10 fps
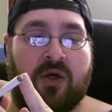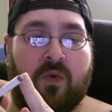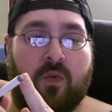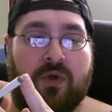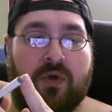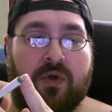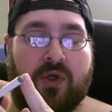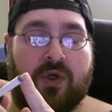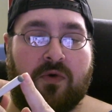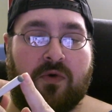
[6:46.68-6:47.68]
will
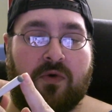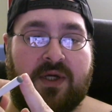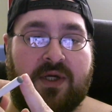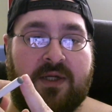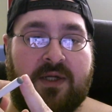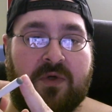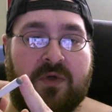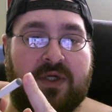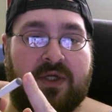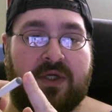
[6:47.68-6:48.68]
turn red, and it will
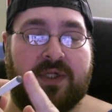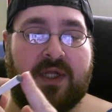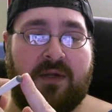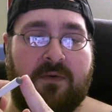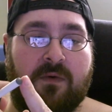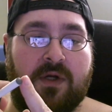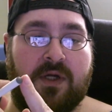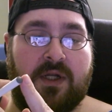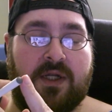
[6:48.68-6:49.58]
continue staying red